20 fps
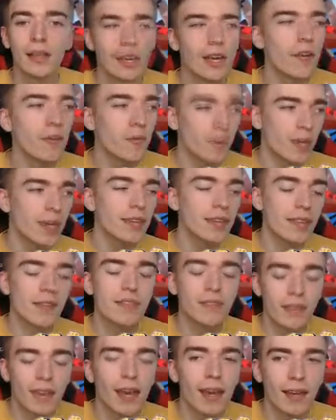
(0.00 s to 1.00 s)
Give me
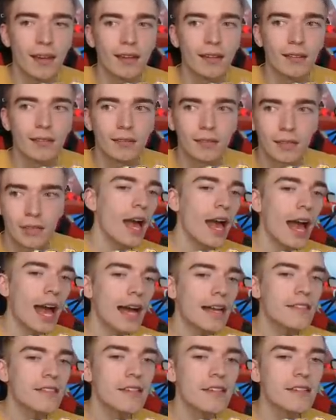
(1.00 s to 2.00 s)
the thing.
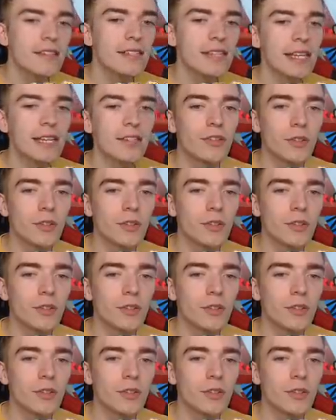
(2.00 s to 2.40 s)
As you can see,